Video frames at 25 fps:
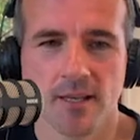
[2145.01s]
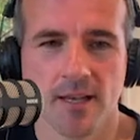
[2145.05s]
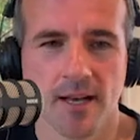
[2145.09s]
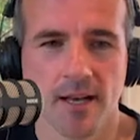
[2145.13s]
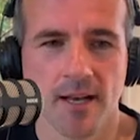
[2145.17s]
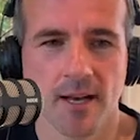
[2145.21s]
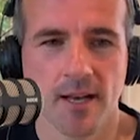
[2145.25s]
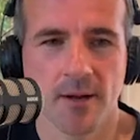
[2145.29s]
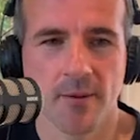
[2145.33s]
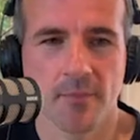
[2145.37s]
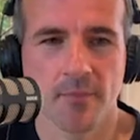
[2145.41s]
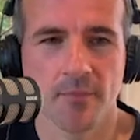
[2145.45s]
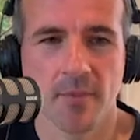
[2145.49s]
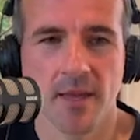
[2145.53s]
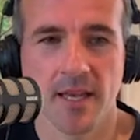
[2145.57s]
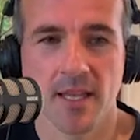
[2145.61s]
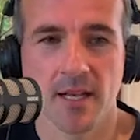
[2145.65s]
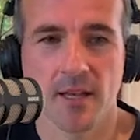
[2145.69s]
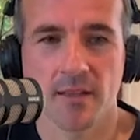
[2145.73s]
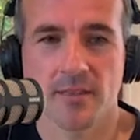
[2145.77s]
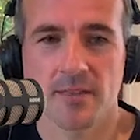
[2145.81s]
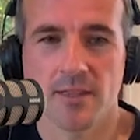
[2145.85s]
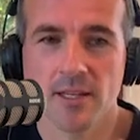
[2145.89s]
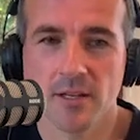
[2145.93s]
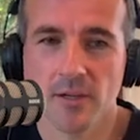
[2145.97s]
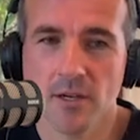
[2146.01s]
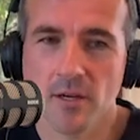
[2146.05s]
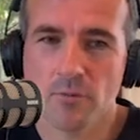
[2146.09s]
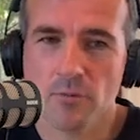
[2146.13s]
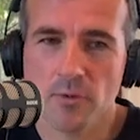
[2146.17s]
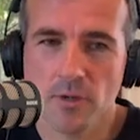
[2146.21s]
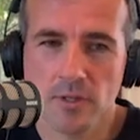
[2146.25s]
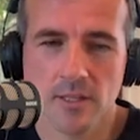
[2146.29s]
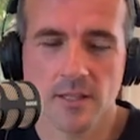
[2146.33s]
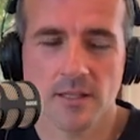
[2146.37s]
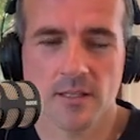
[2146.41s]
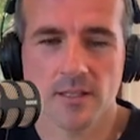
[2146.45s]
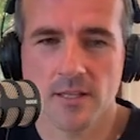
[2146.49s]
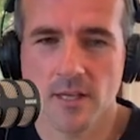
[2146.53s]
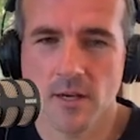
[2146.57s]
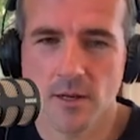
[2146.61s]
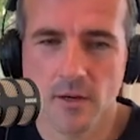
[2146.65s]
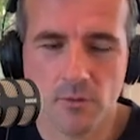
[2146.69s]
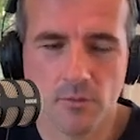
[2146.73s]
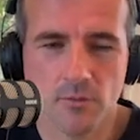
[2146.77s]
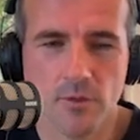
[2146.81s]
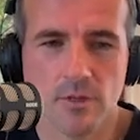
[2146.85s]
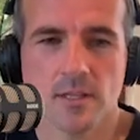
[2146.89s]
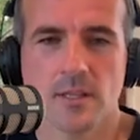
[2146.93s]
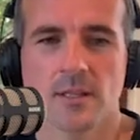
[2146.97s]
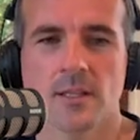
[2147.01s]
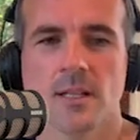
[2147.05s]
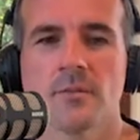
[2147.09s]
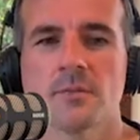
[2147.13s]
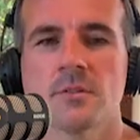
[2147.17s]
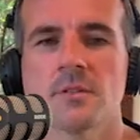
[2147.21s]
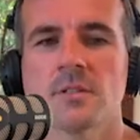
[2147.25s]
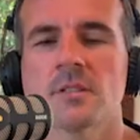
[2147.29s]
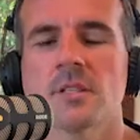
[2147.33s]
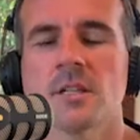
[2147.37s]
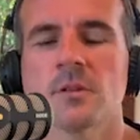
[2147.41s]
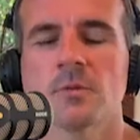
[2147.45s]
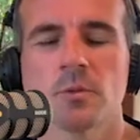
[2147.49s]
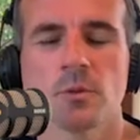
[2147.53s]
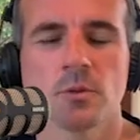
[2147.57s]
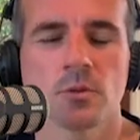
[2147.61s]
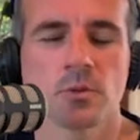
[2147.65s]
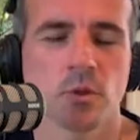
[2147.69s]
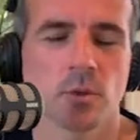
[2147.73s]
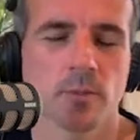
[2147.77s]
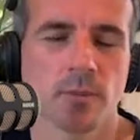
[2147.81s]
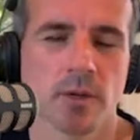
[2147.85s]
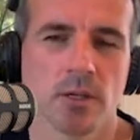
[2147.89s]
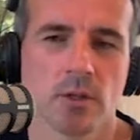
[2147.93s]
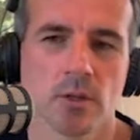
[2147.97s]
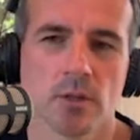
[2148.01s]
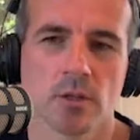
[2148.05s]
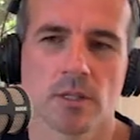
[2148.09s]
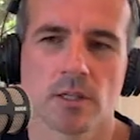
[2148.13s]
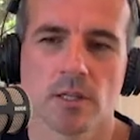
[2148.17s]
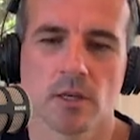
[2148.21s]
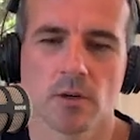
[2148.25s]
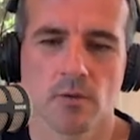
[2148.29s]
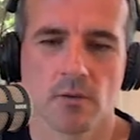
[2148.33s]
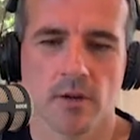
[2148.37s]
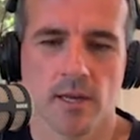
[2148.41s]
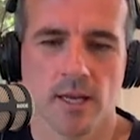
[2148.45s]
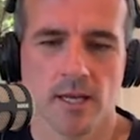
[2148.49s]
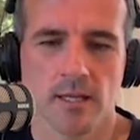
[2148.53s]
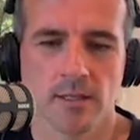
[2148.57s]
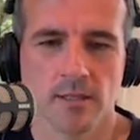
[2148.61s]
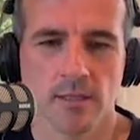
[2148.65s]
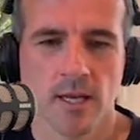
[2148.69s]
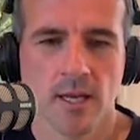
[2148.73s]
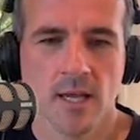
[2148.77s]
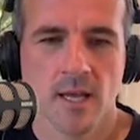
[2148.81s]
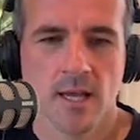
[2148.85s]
And I think I really love the stuff we were talking about earlier around